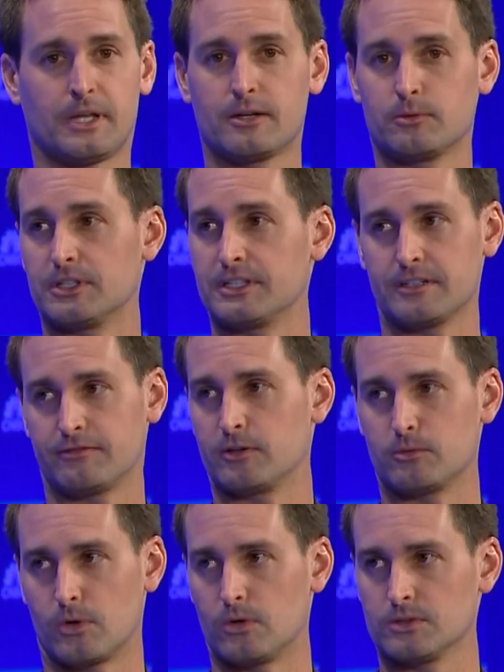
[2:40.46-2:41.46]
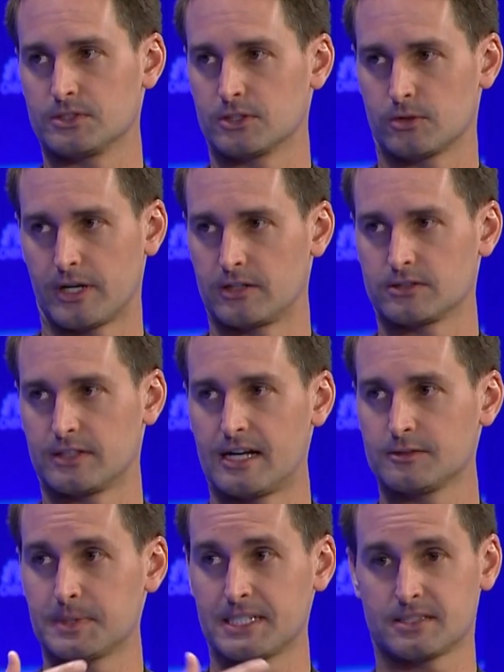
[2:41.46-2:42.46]
play really different roles in creators'
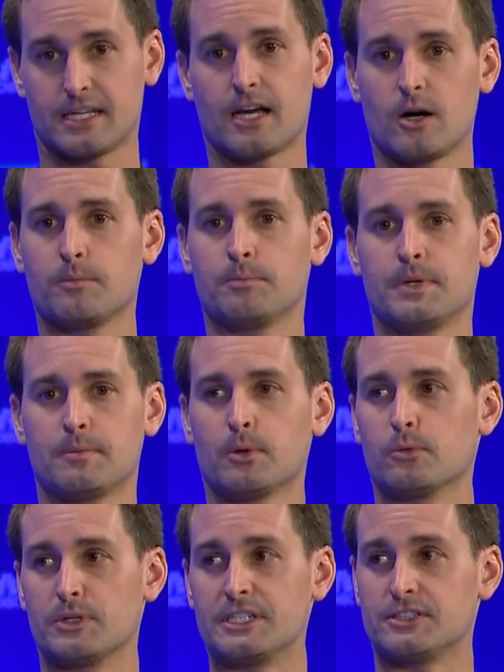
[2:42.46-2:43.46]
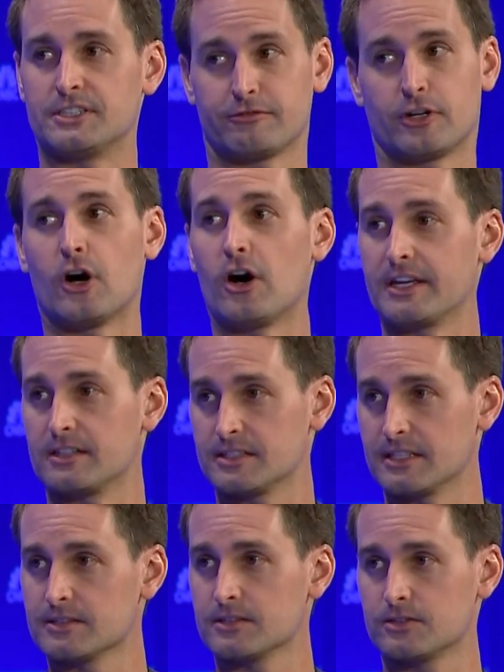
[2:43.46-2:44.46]
lives because they help people reach different
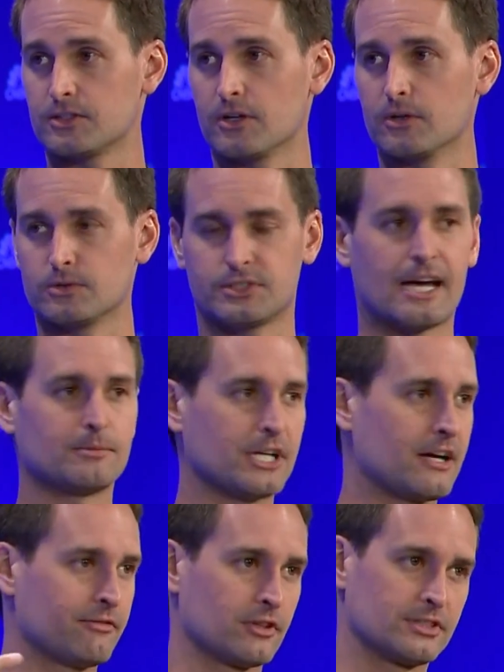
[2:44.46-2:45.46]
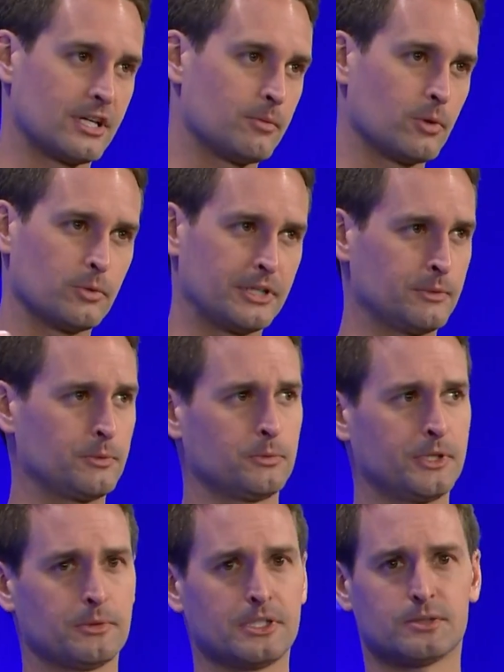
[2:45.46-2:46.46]
audiences. So Snapchat, for example,
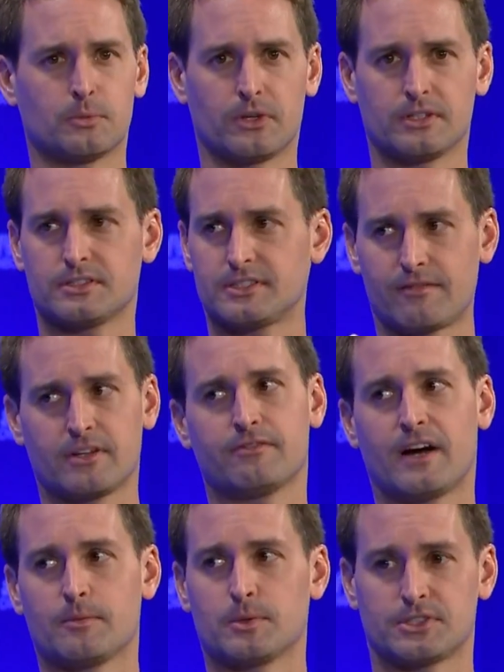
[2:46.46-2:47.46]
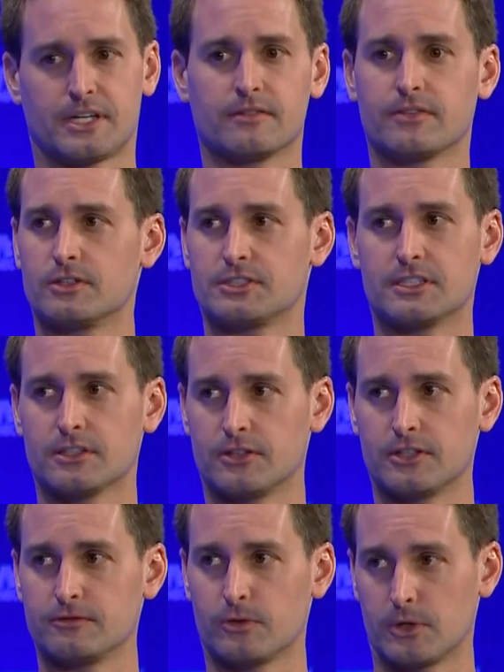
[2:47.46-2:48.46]
we reach more than 75% of 13 to
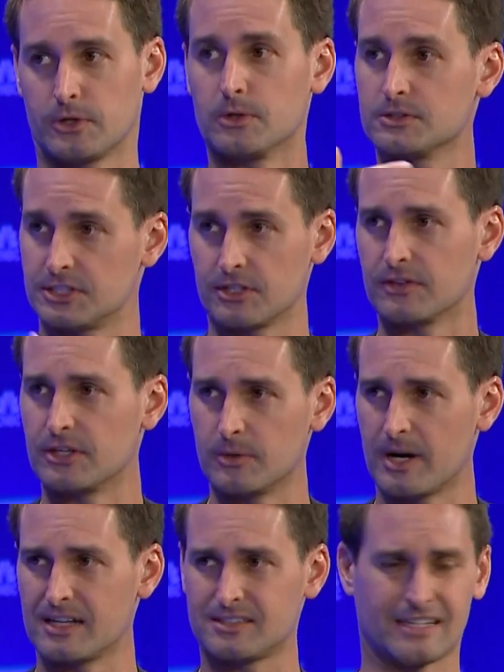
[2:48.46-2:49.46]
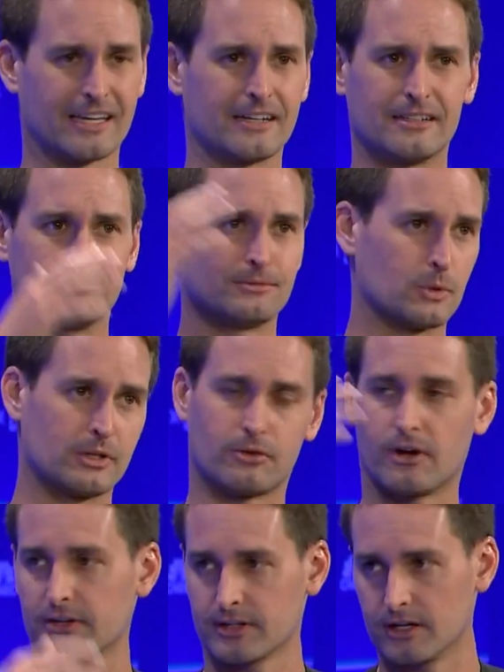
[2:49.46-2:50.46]
34-year-olds here in the US and in
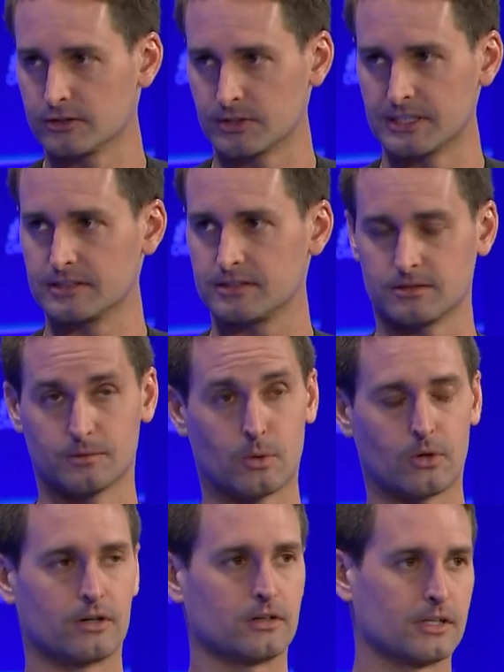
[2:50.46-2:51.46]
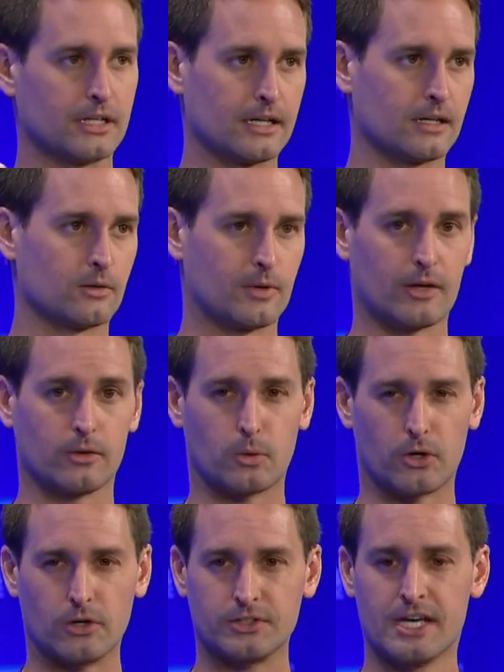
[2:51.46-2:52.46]
24 other countries or more around the
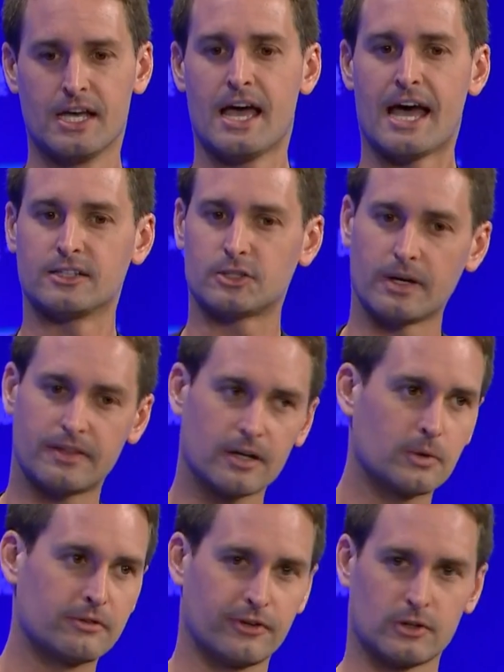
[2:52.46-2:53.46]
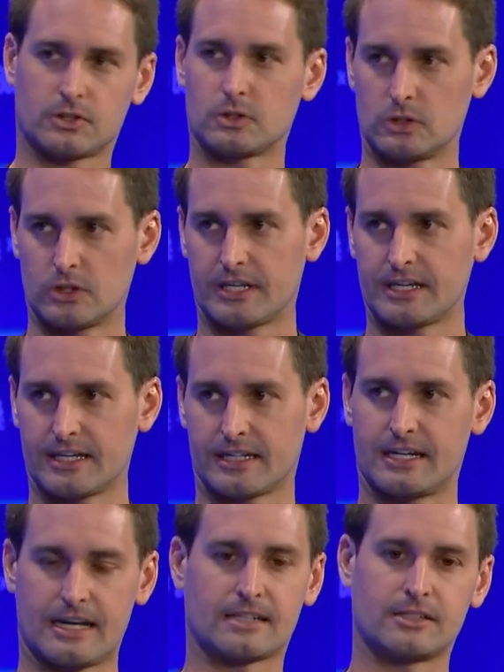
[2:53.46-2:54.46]
world. And so I think when folks are looking at
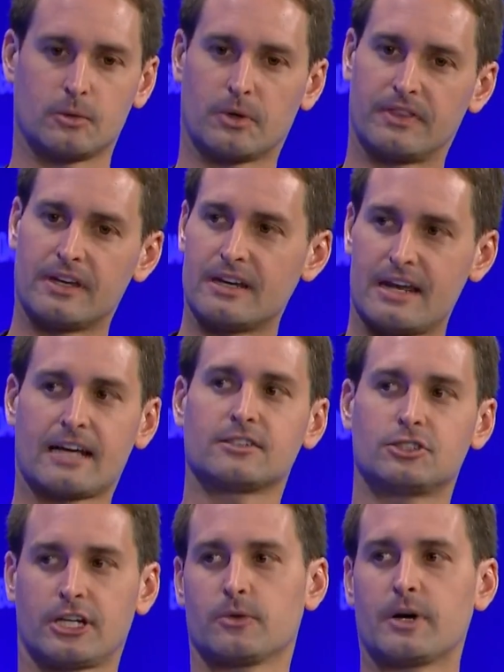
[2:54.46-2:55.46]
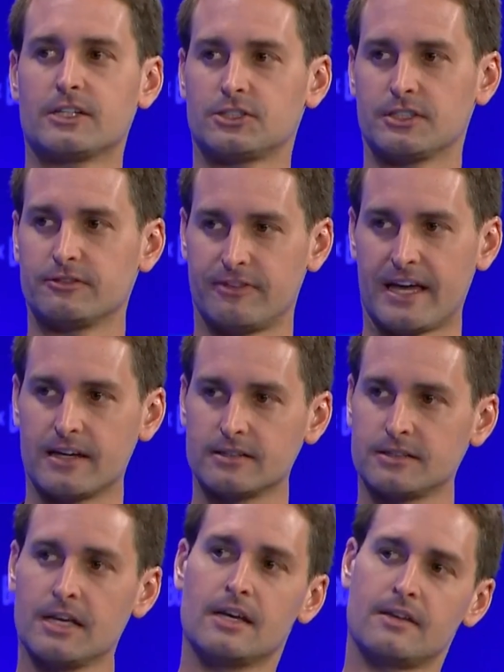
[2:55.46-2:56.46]
connecting with the next generation of
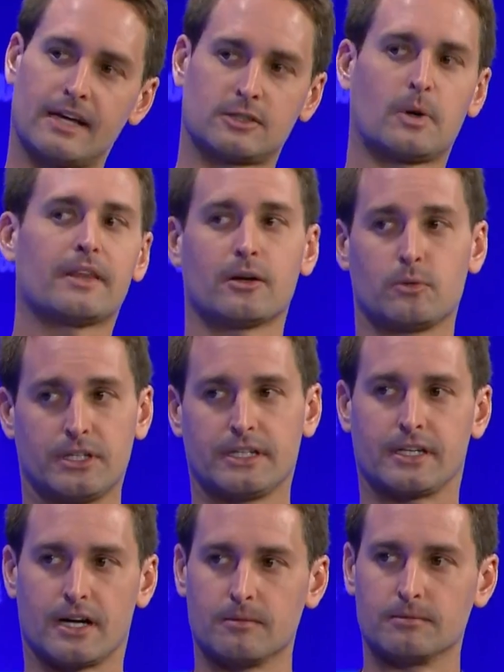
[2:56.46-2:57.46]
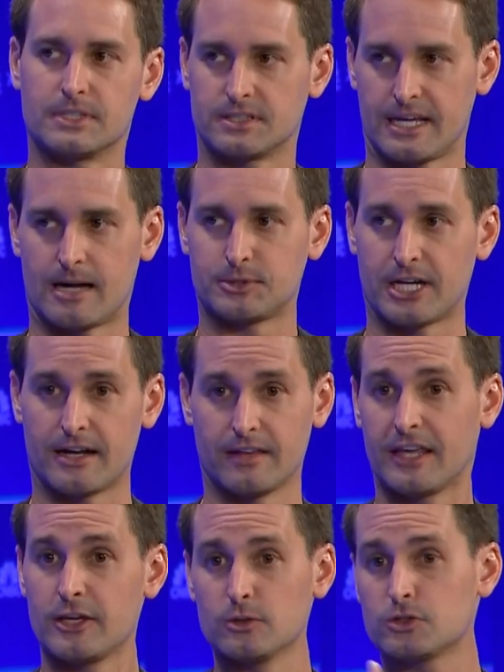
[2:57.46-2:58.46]
fans, that's why they really come to Snapchat.
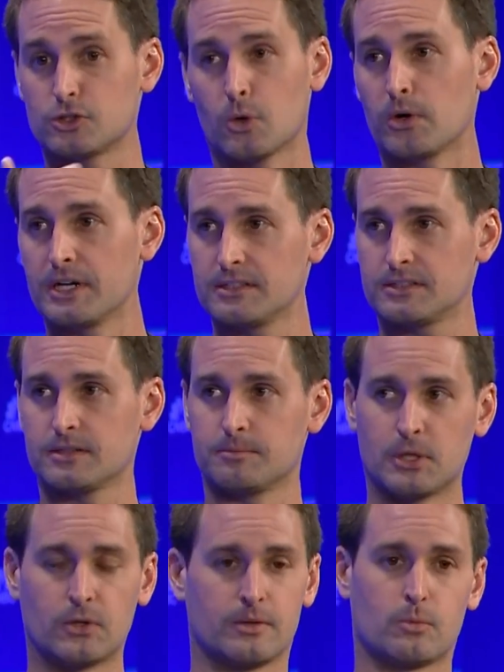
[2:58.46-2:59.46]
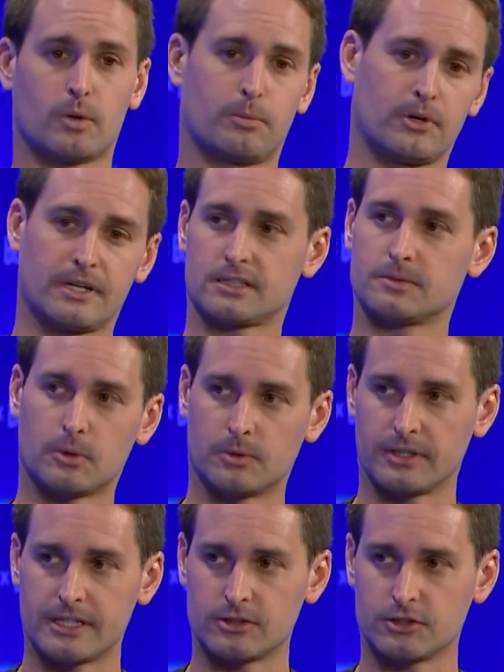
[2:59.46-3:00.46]
And they use stories to build a more predictable
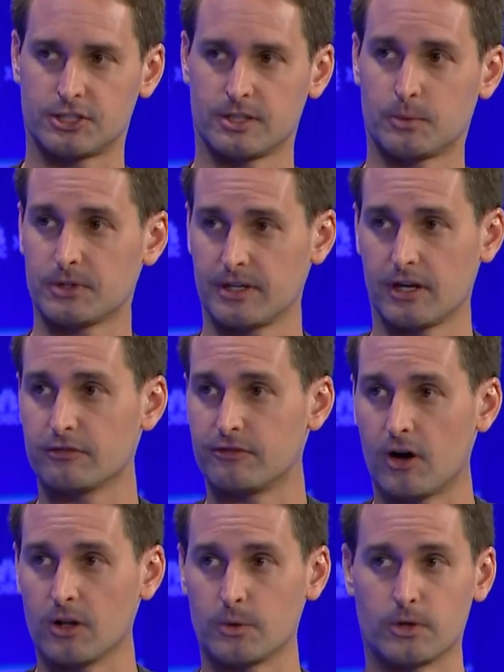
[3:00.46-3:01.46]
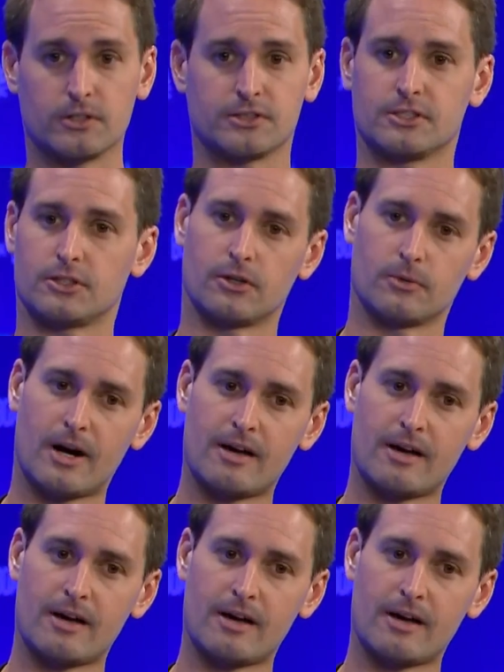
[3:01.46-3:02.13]
relationship with their followers and to earn